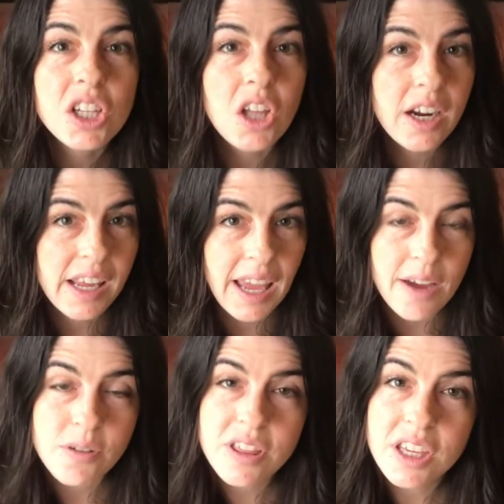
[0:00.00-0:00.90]
to
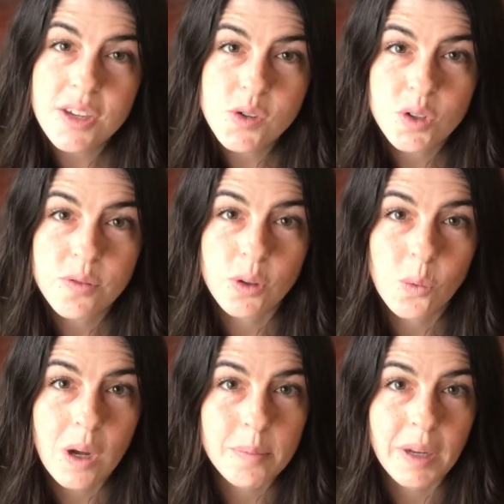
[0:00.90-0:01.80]
logging everything you do
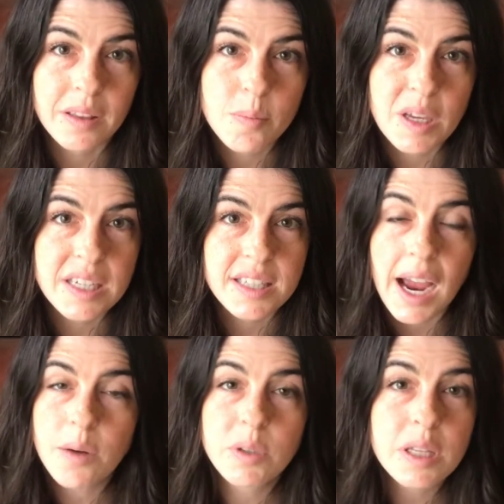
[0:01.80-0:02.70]
for 1 month,
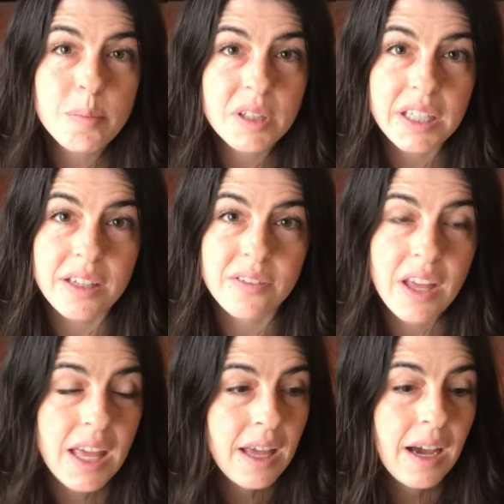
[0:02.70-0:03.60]
because I really
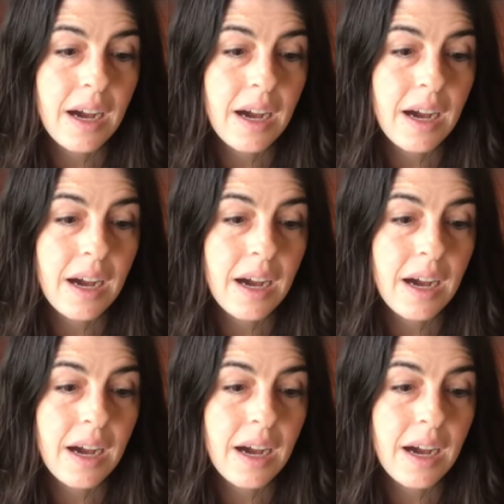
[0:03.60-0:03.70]
believe,